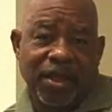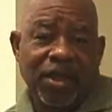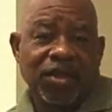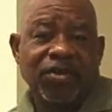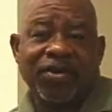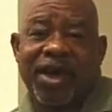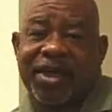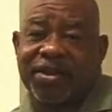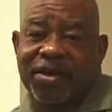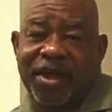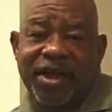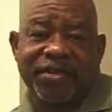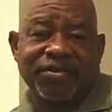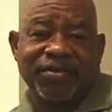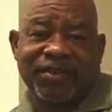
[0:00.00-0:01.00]
You got to
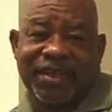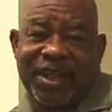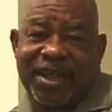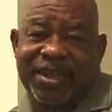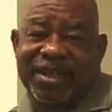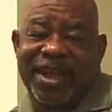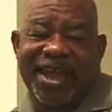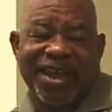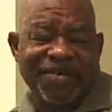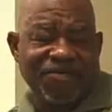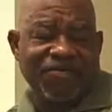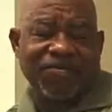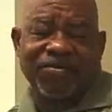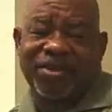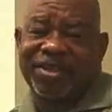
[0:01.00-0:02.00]
understand
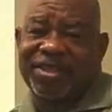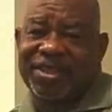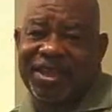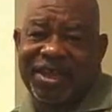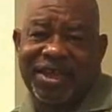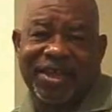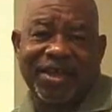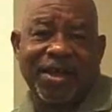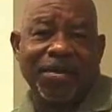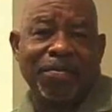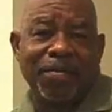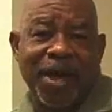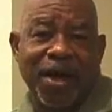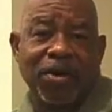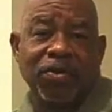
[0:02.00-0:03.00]
everything
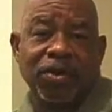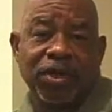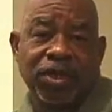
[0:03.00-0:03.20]
about